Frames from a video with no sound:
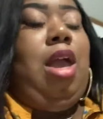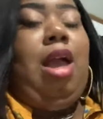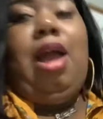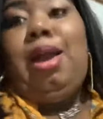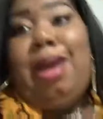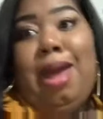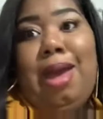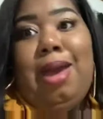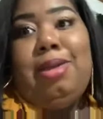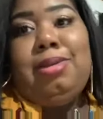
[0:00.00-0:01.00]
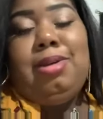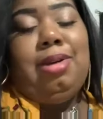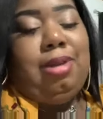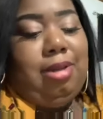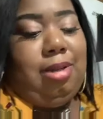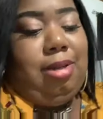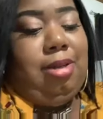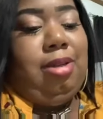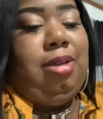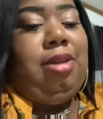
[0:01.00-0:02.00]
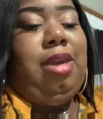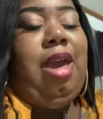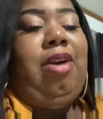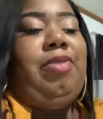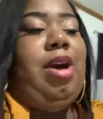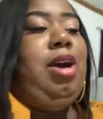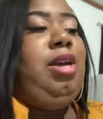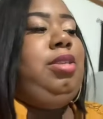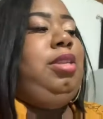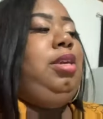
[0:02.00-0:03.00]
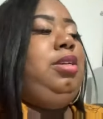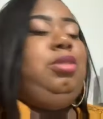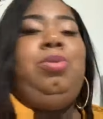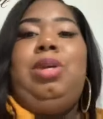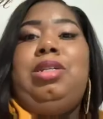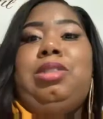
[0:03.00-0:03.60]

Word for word: I got Calvin this. When I